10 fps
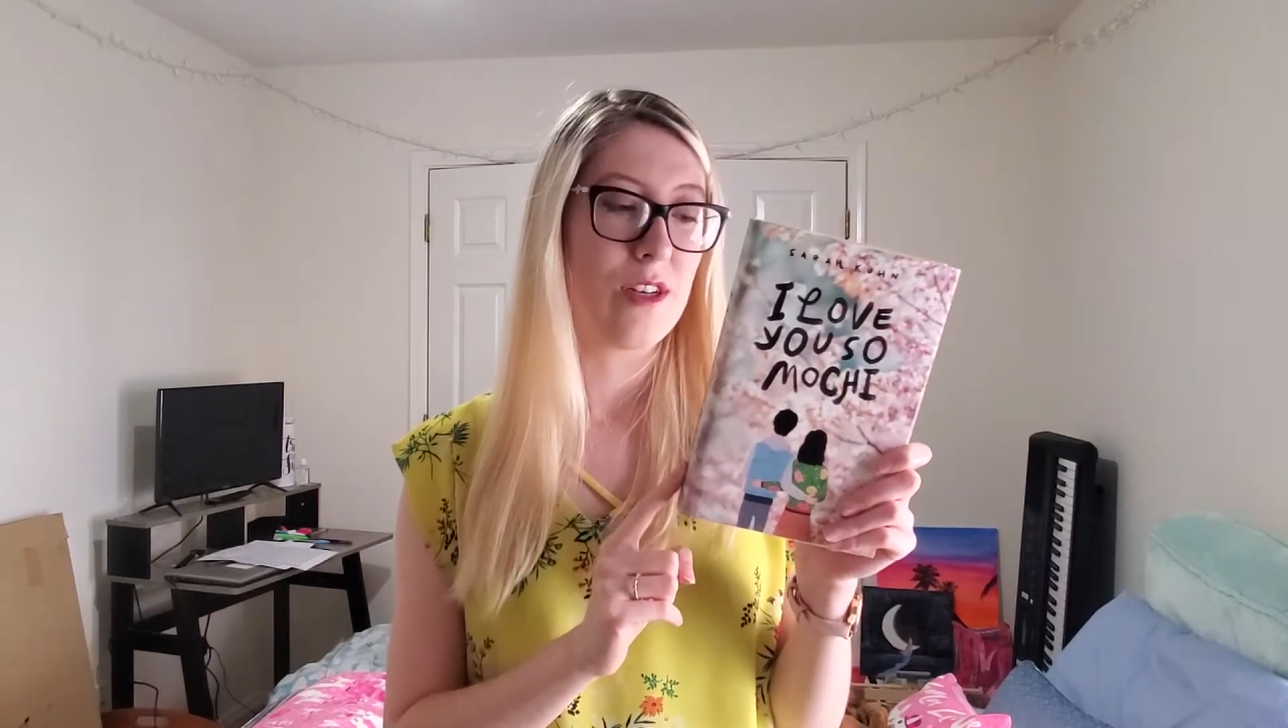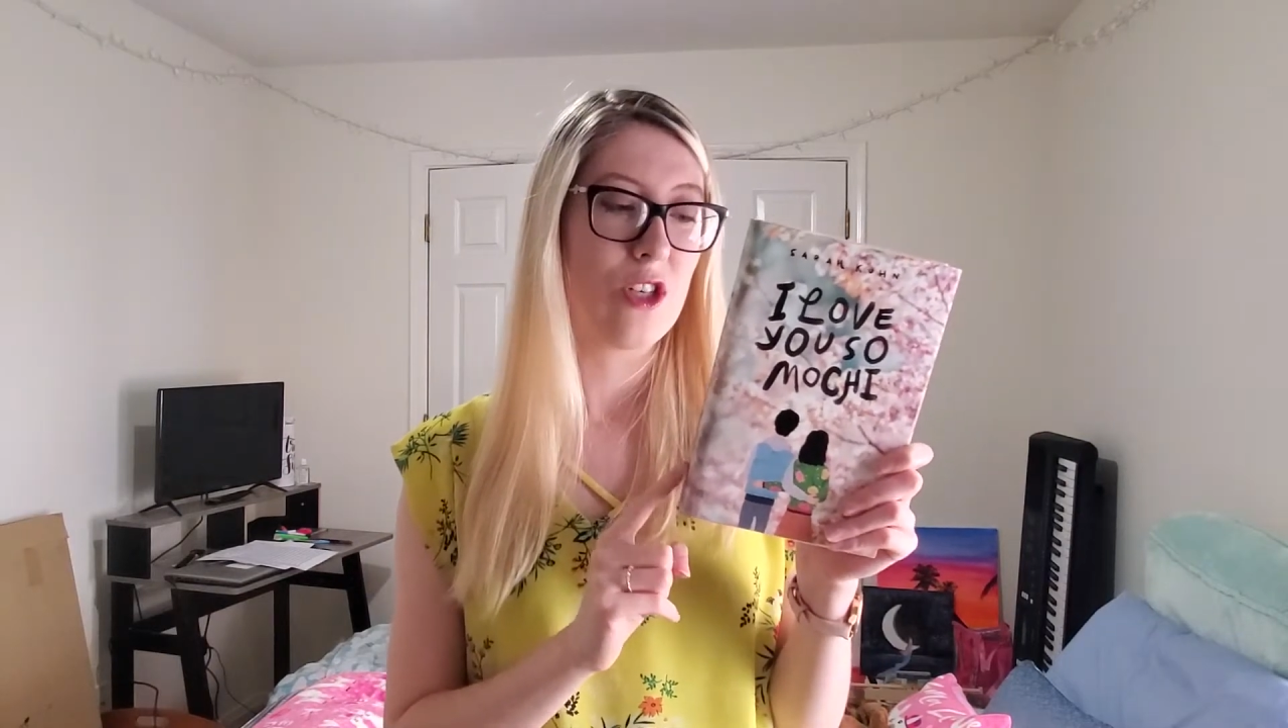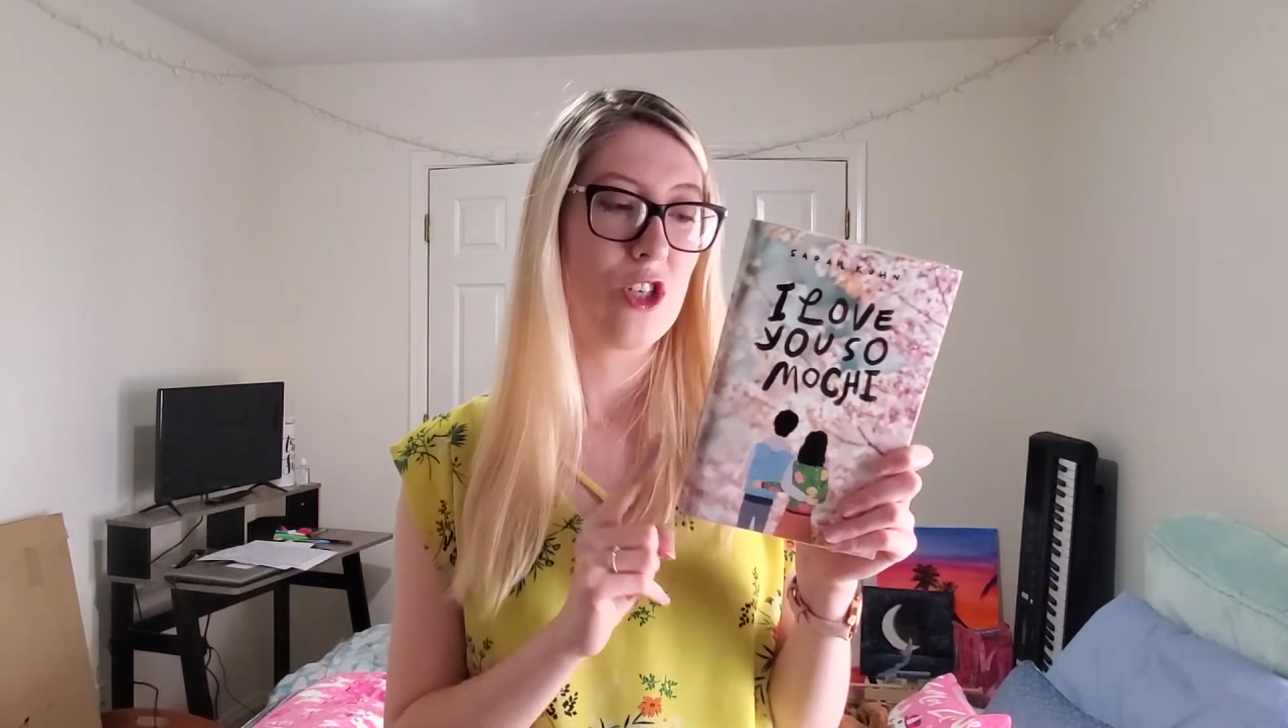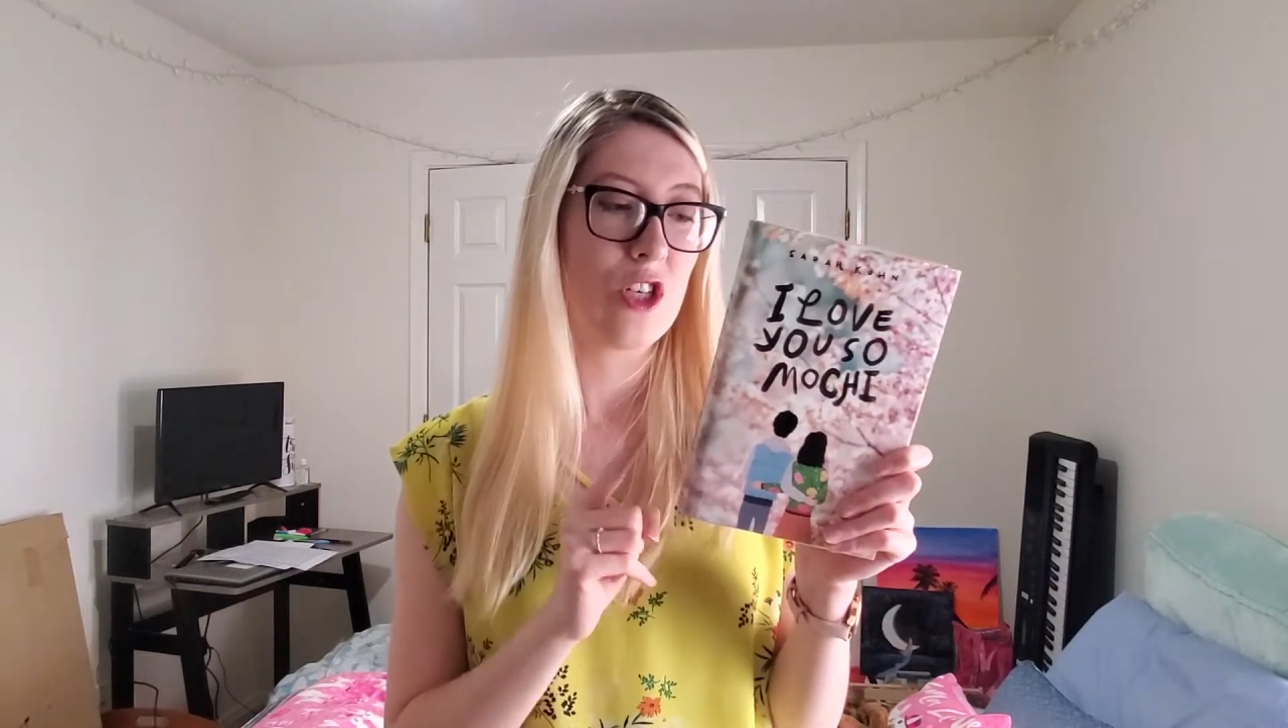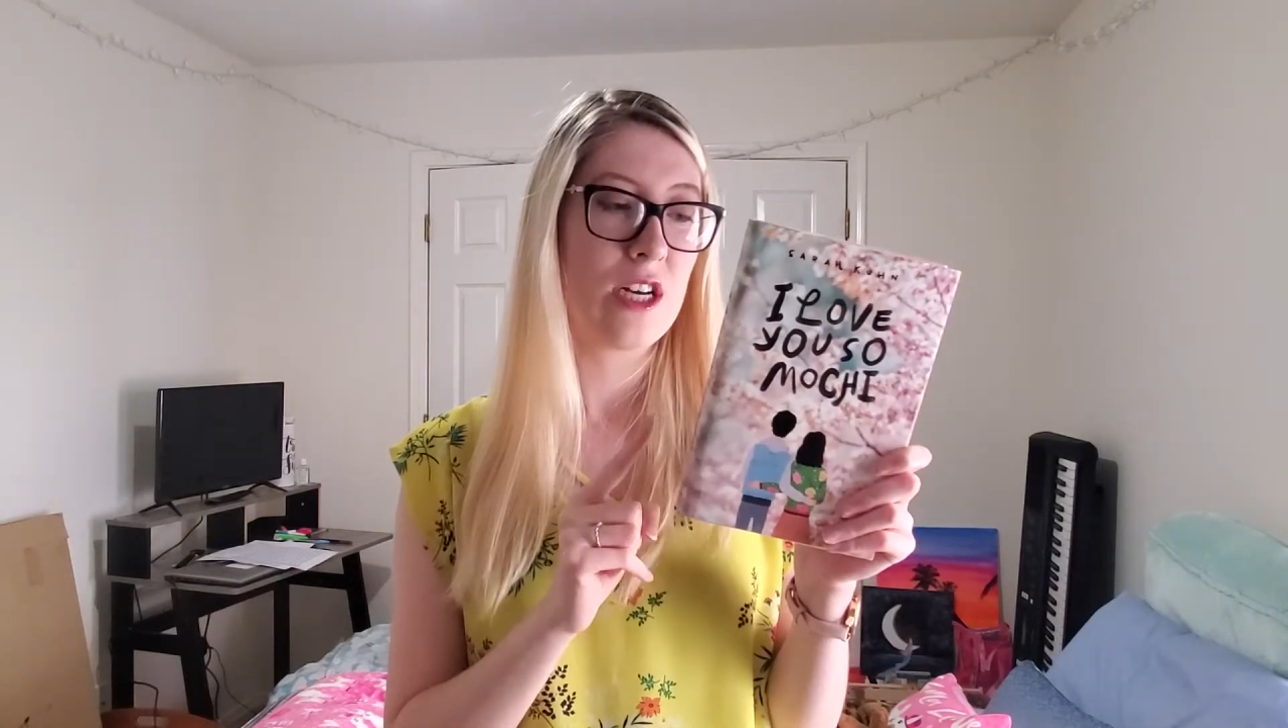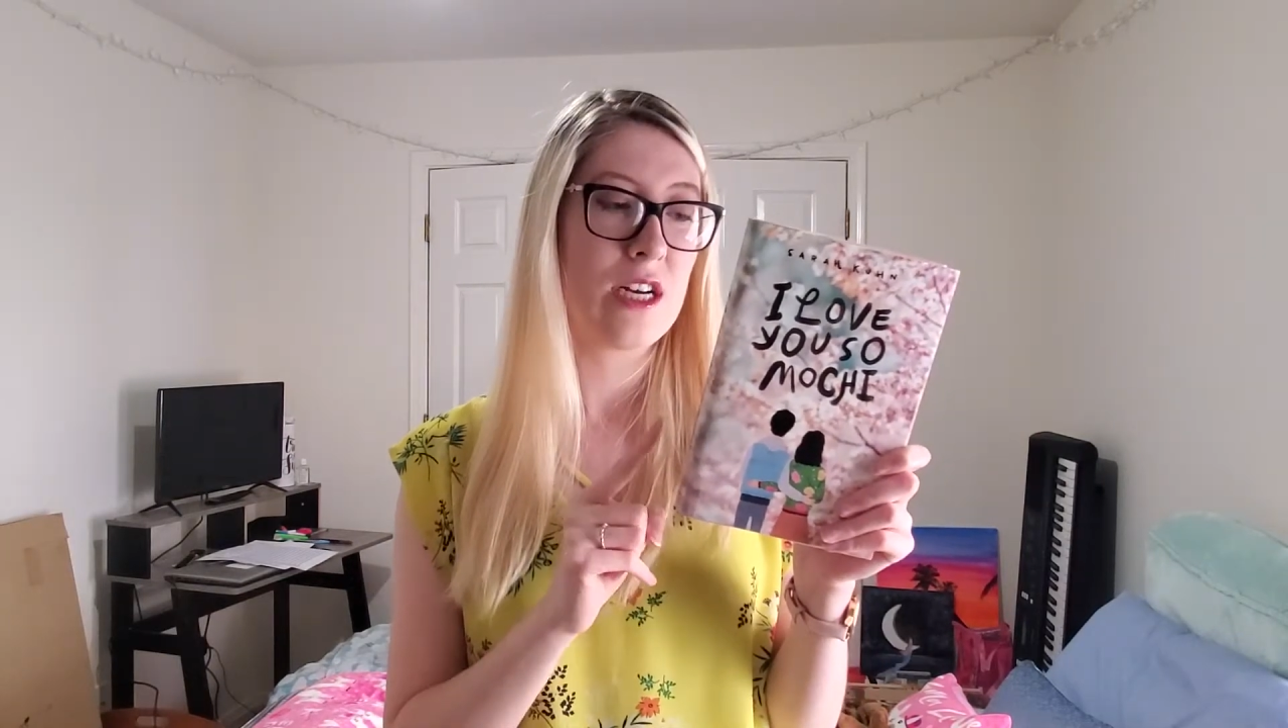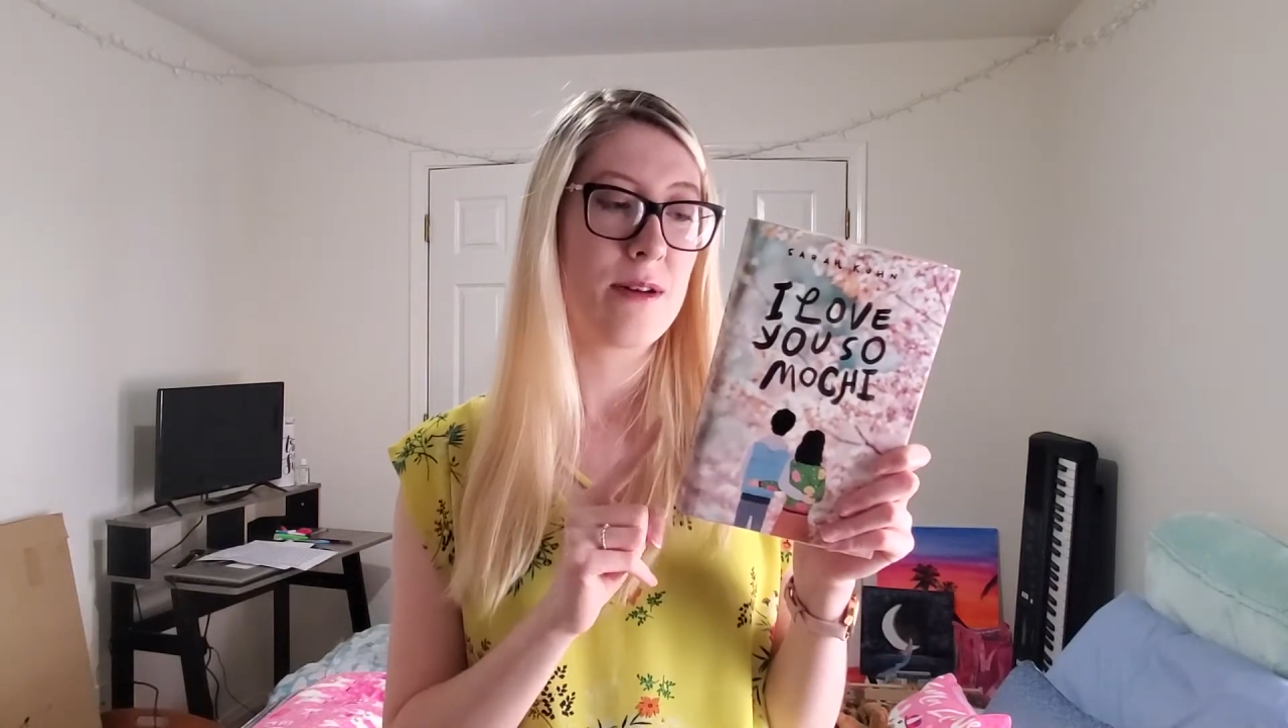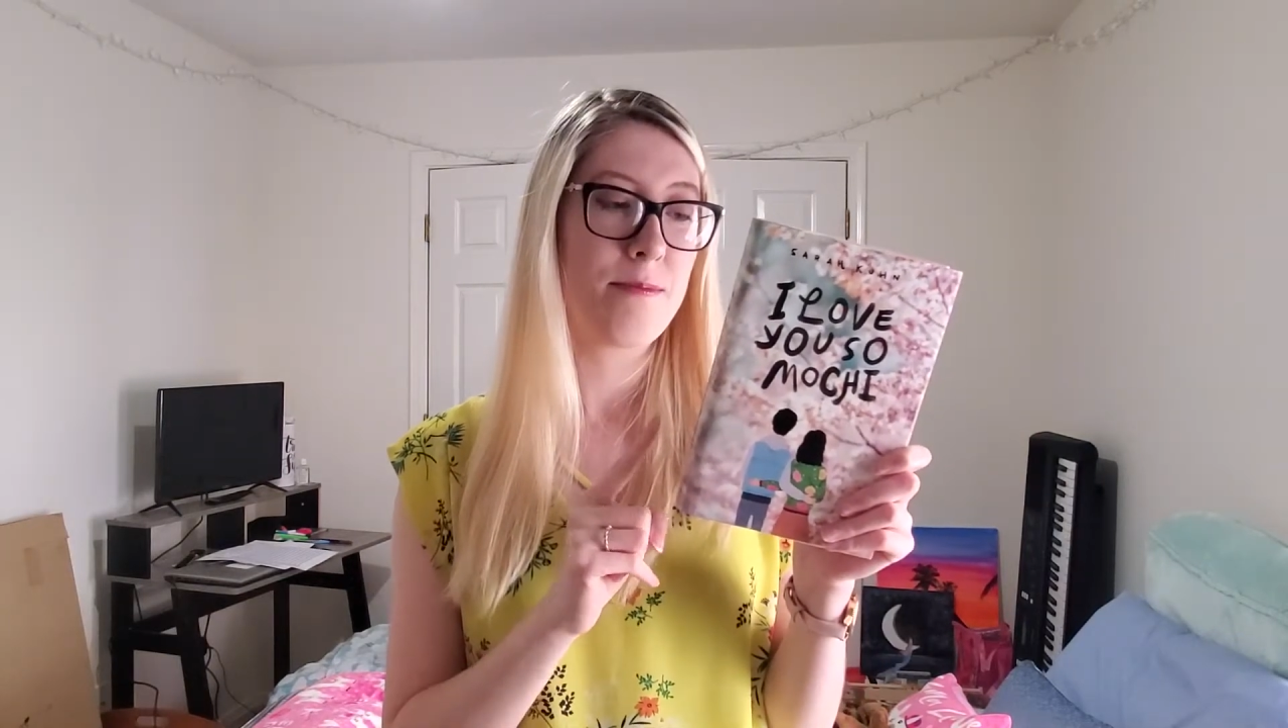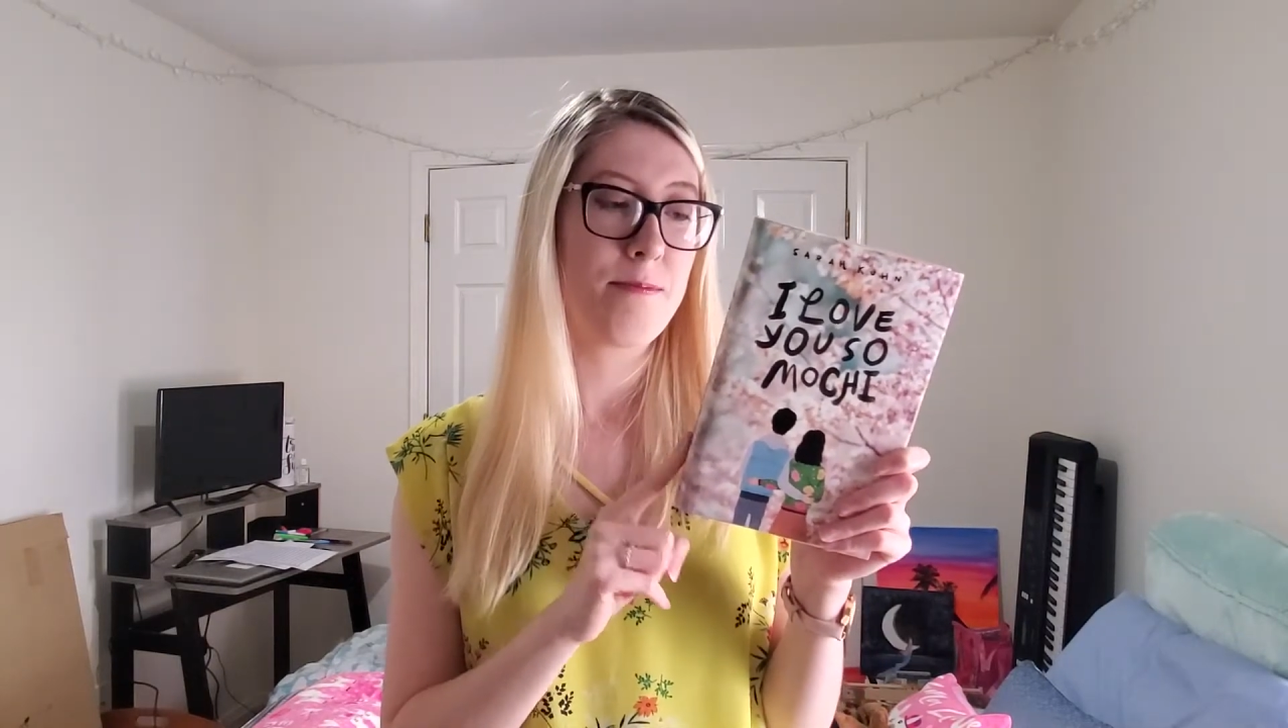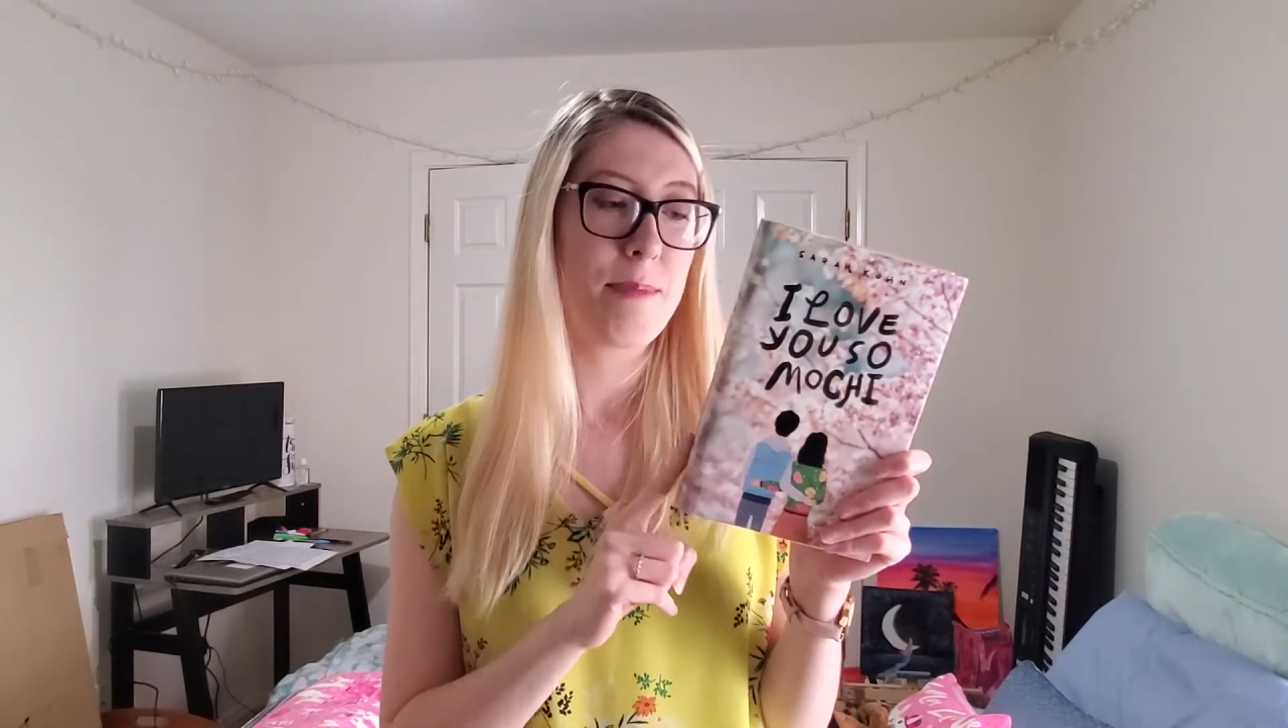She